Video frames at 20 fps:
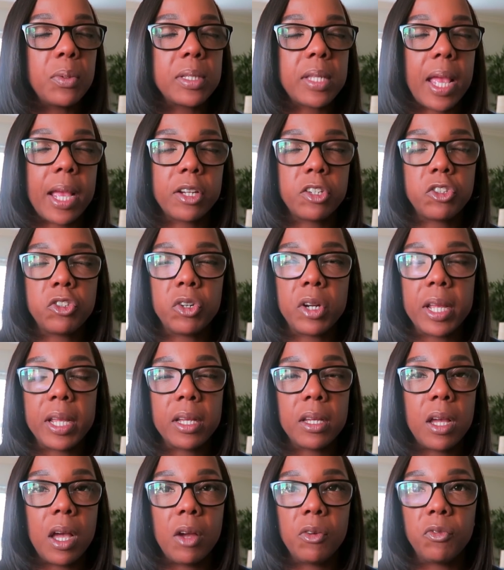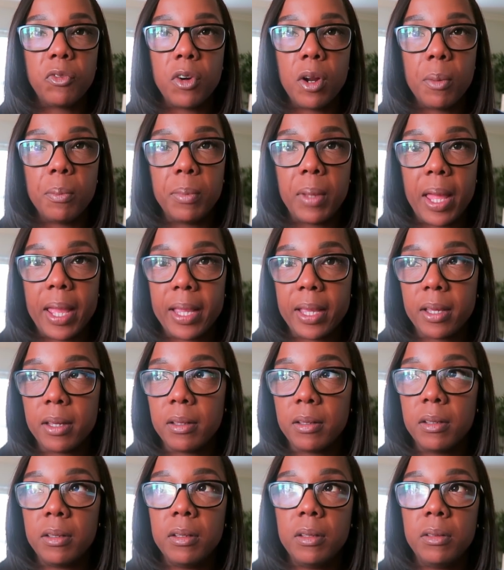extra income from like
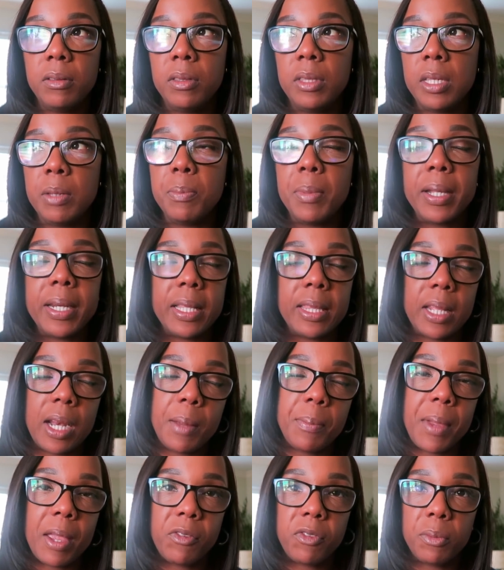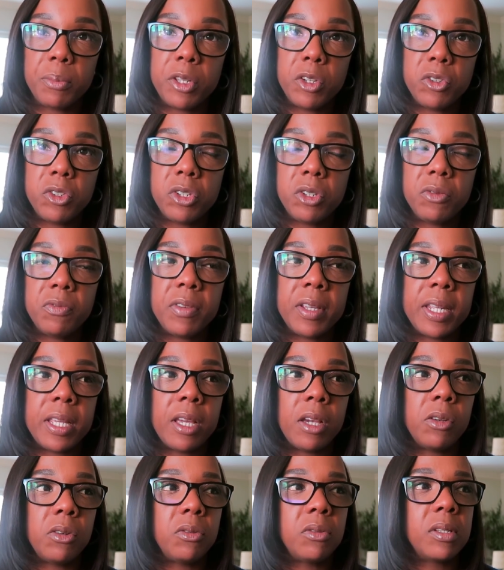the money that I make from YouTube
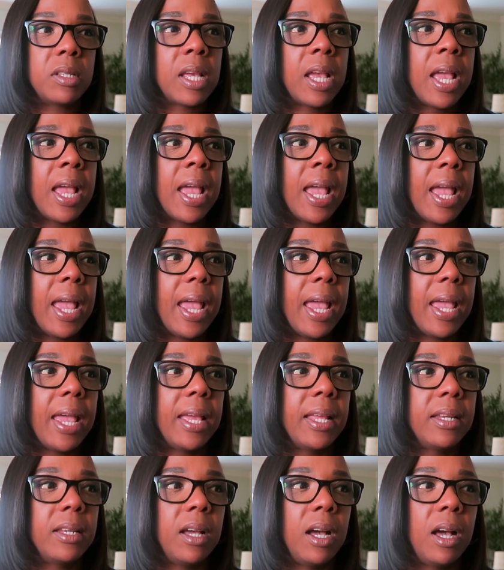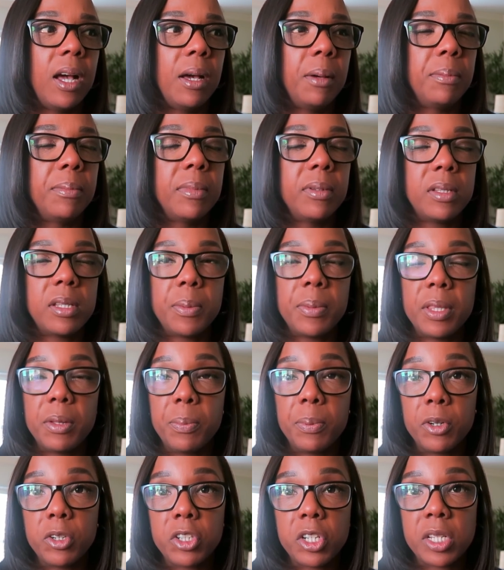videos and some of the
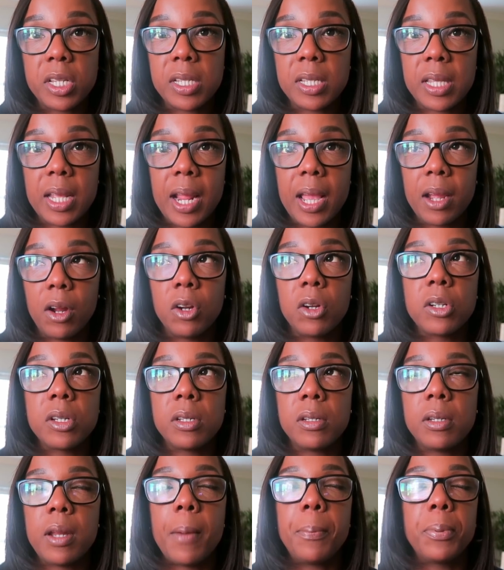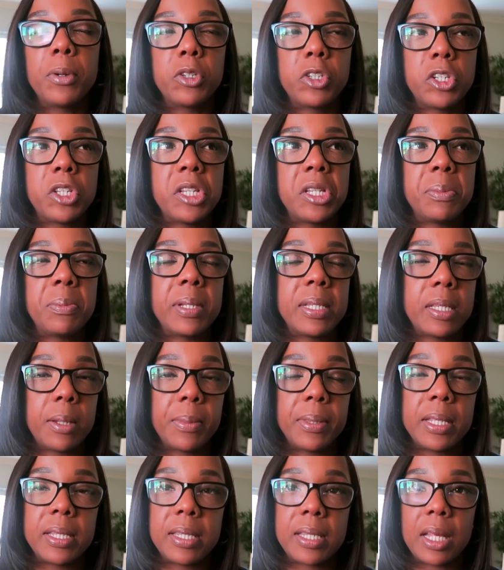purchases that I, or not purchases, but
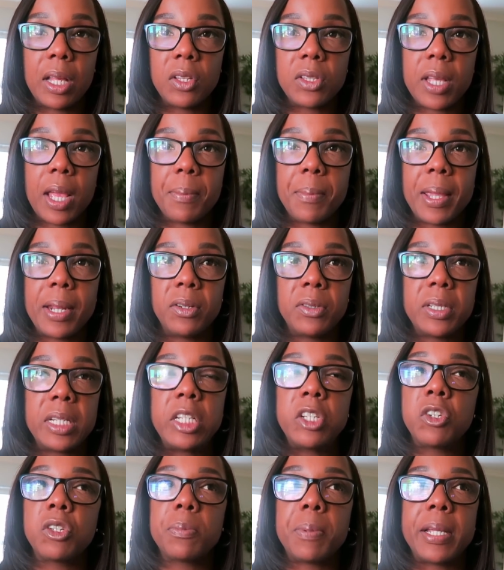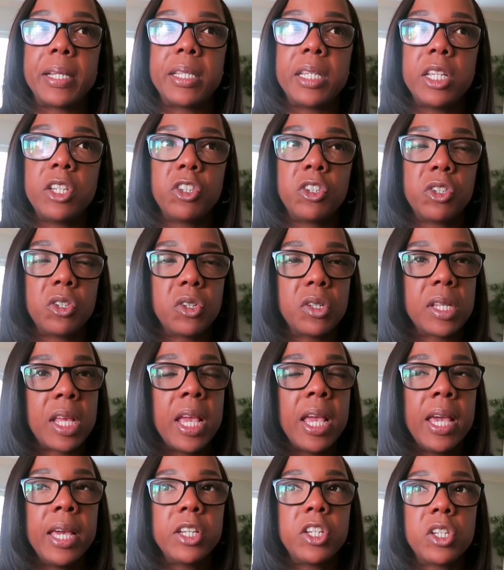some of the sales that I made on Teachers Pay Teachers.
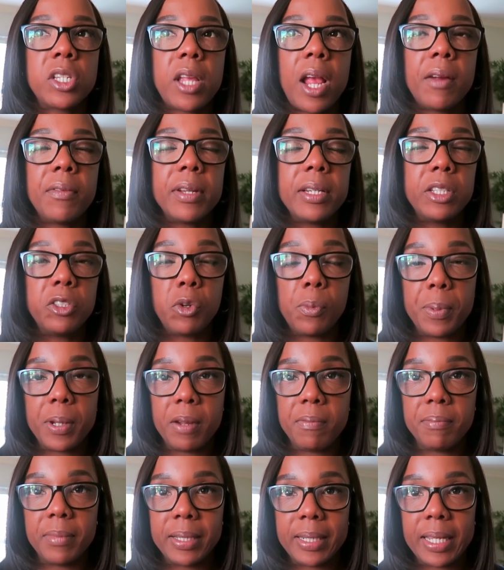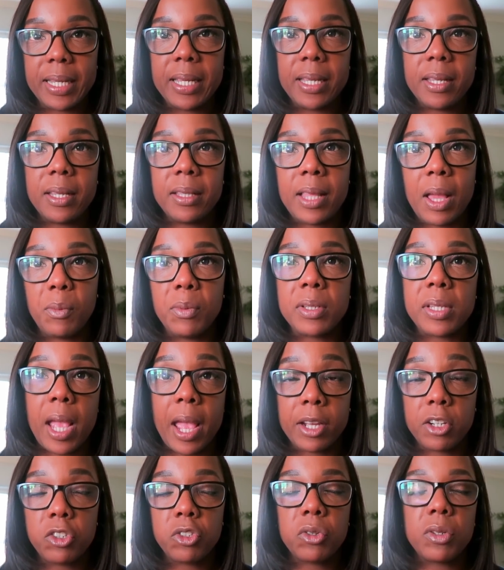Just every little bit of money that was
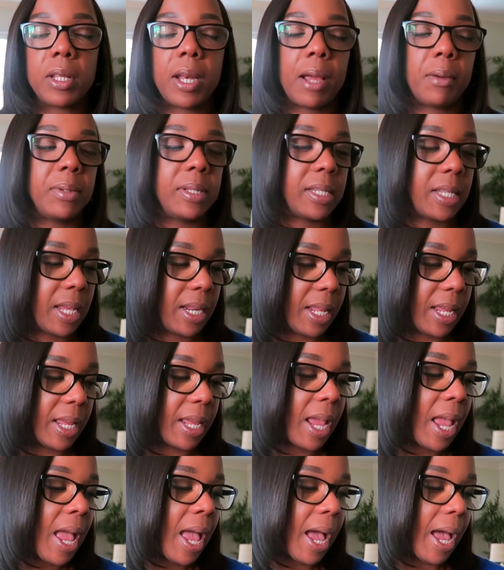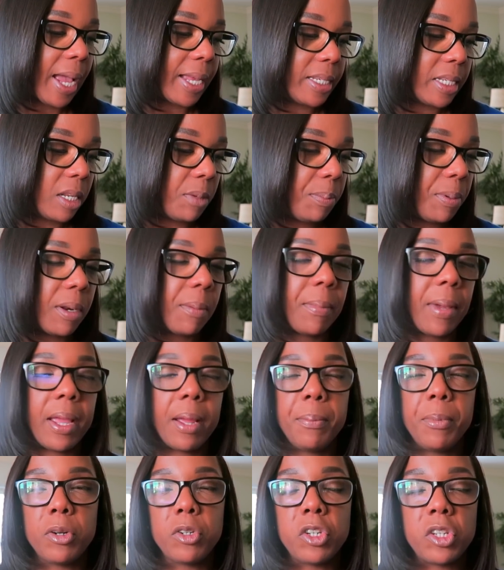extra that I was getting, I did put in my
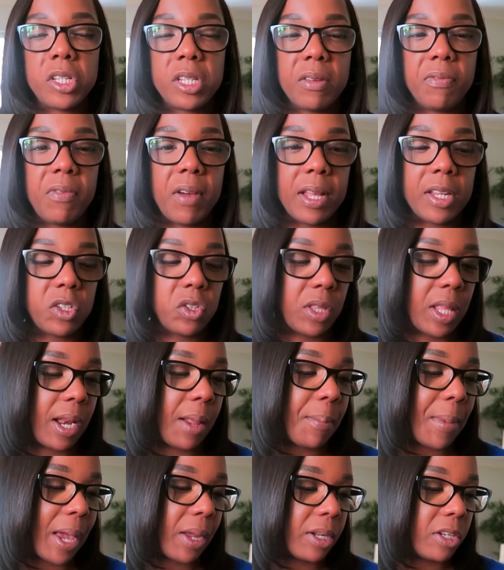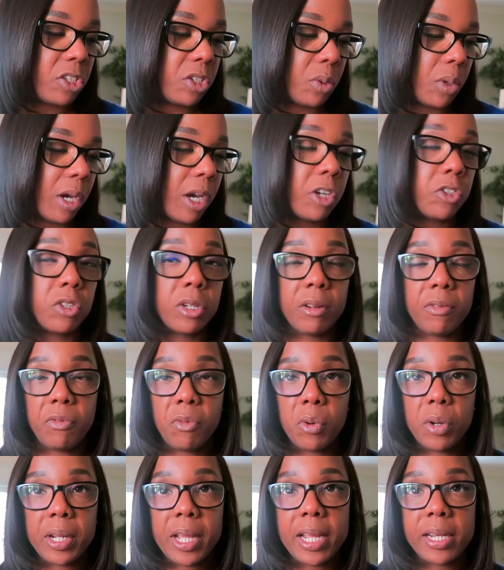emergency fund. So that amounted to
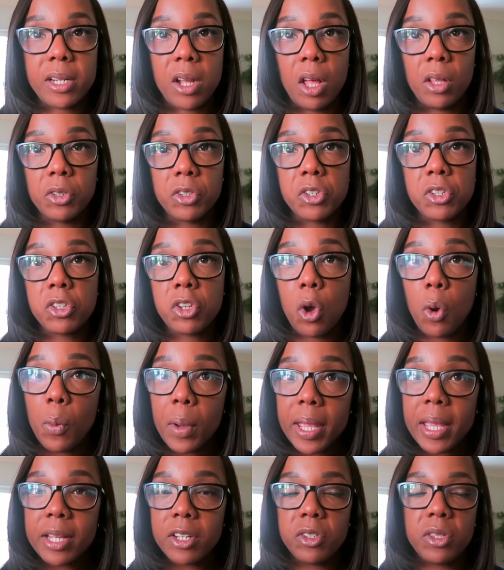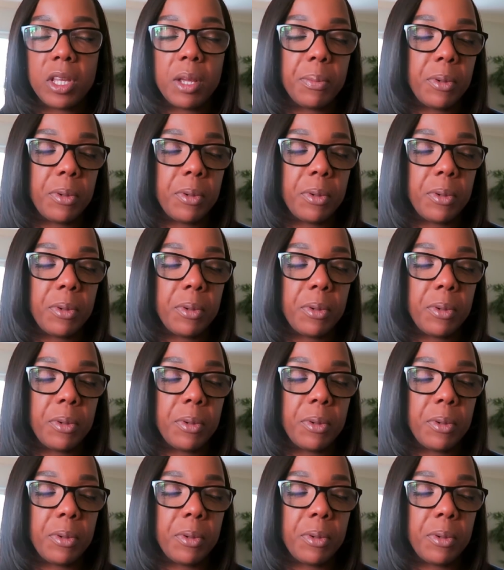$148 going into the